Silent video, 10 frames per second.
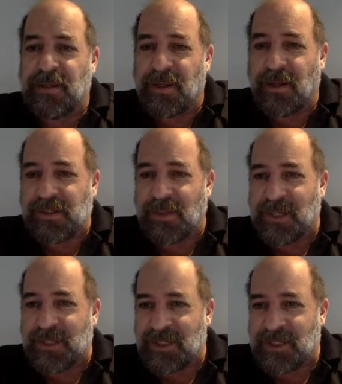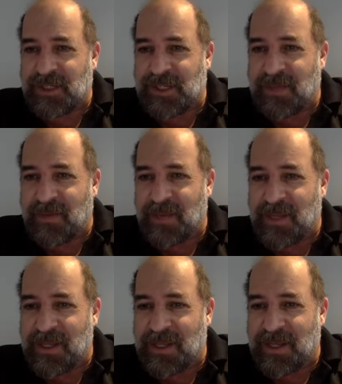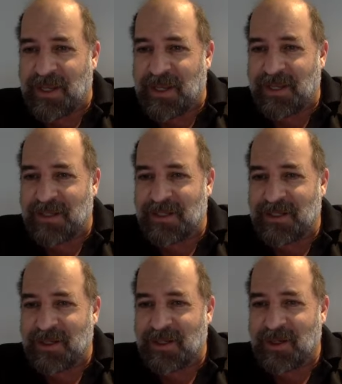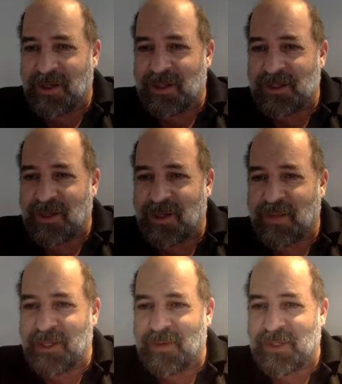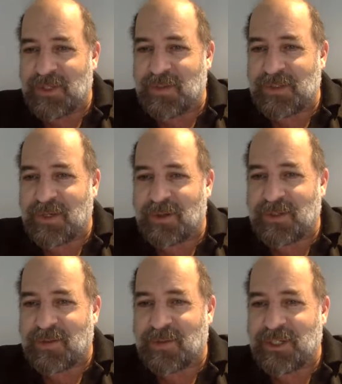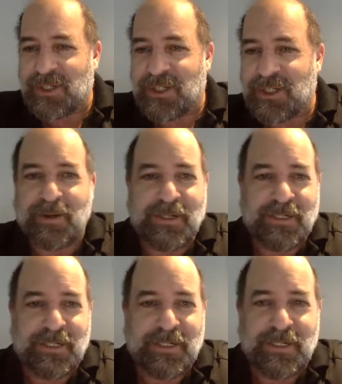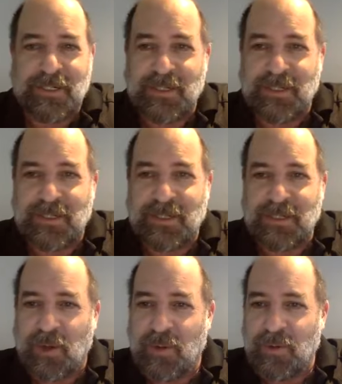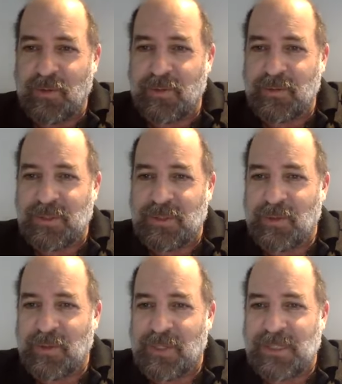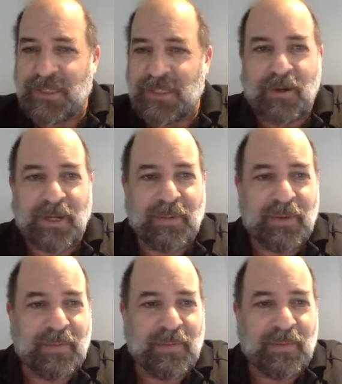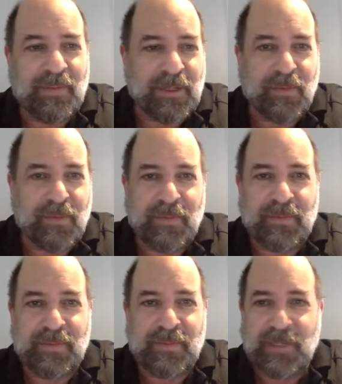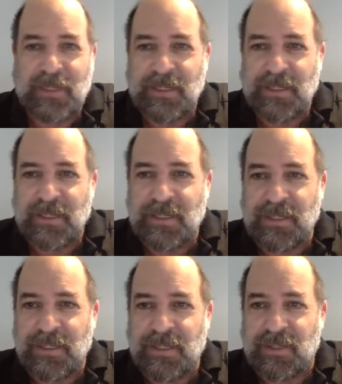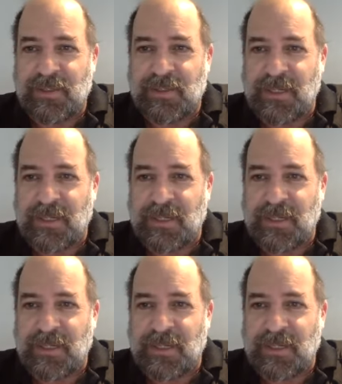somebody's actually just giving me the go to the startup menu and choose start screen share. Go to the startup menu. Interesting.